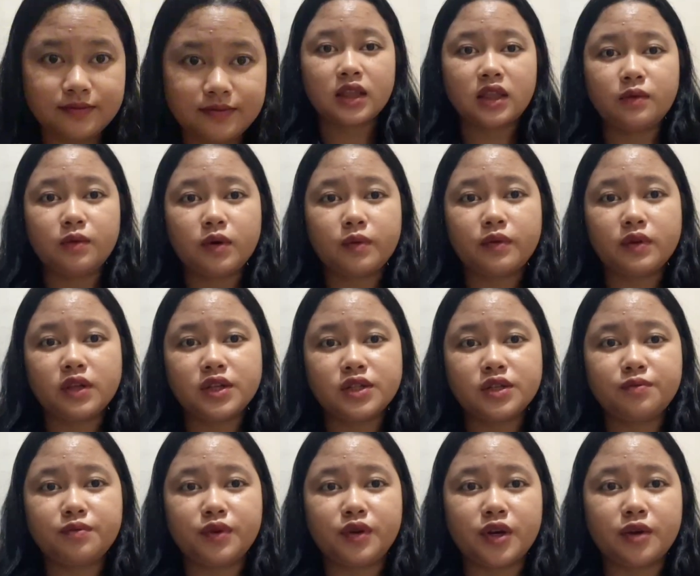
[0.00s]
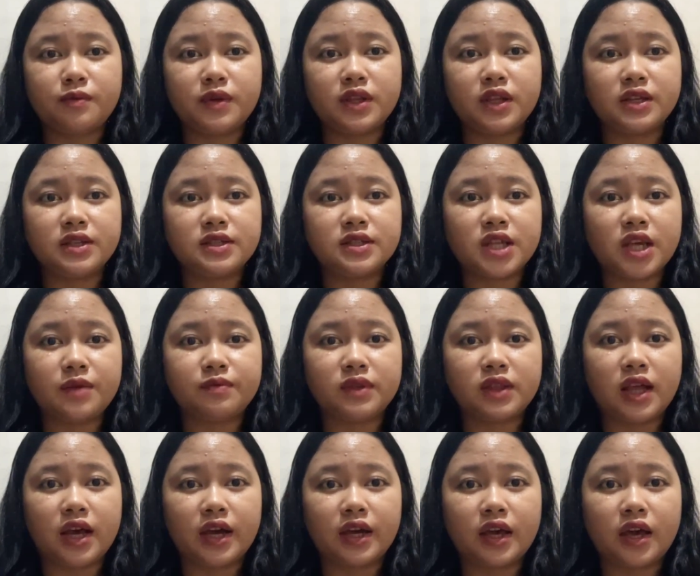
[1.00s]
The population pyramid is shaped
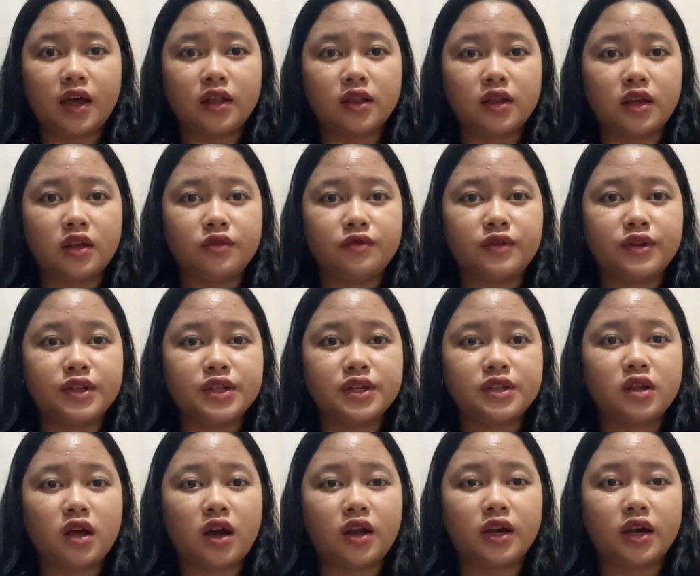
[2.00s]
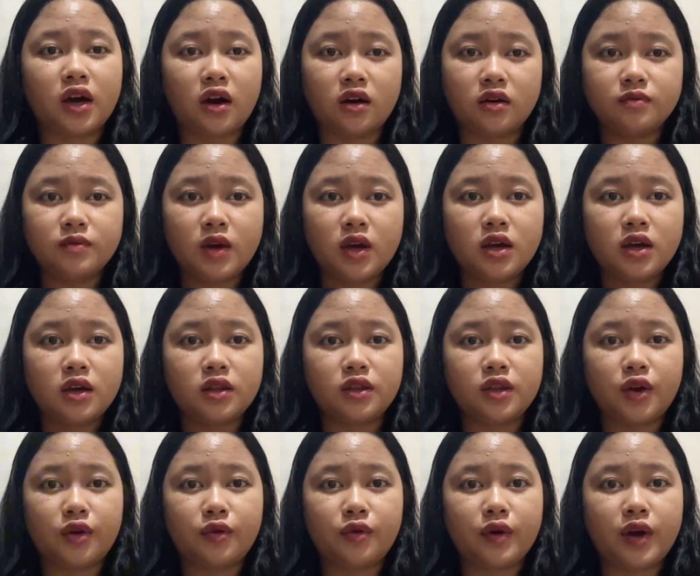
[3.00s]
like an inverted honeycomb,
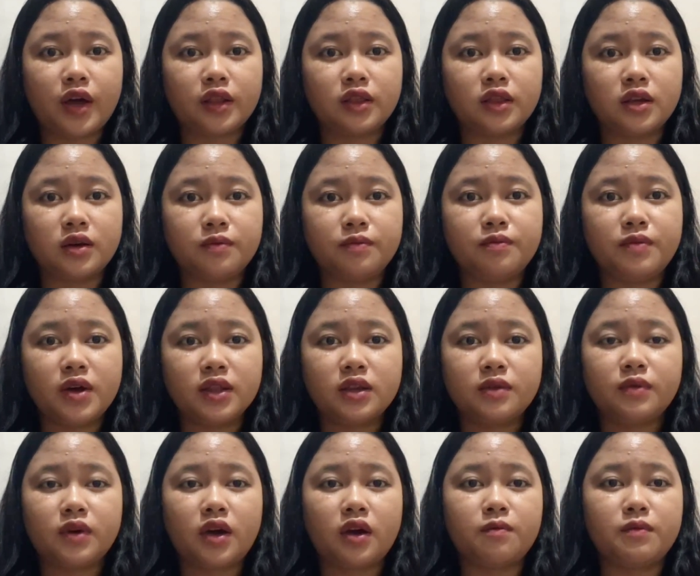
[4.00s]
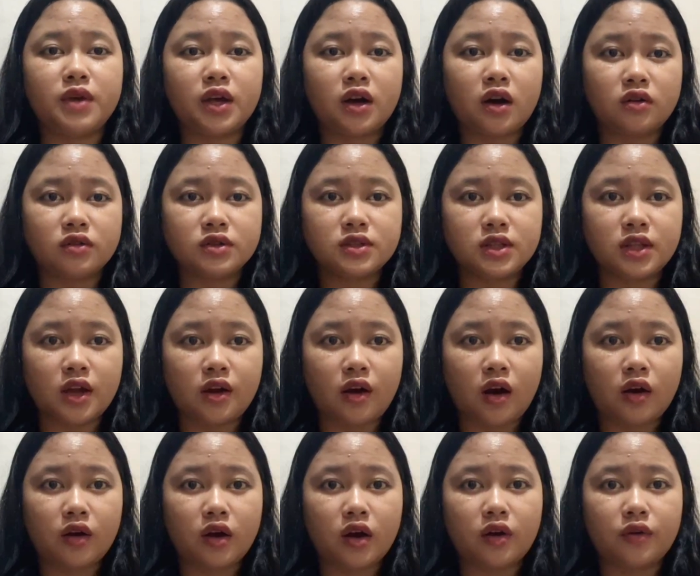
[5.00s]
narrow at the bottom because there
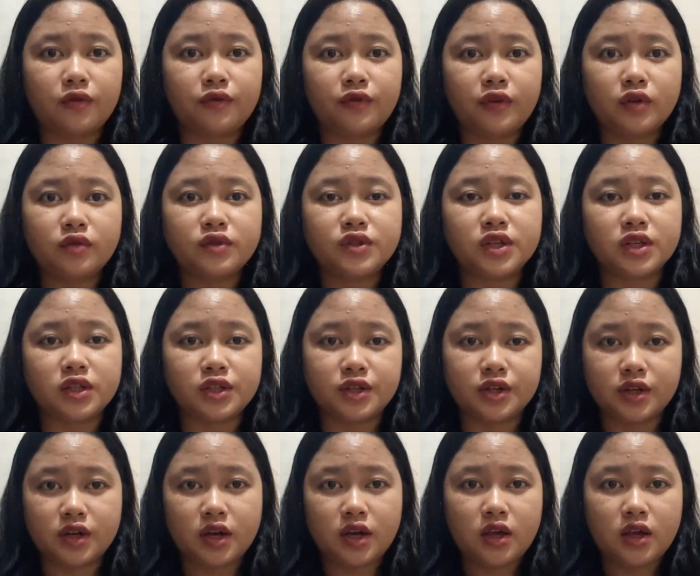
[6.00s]
are a few children,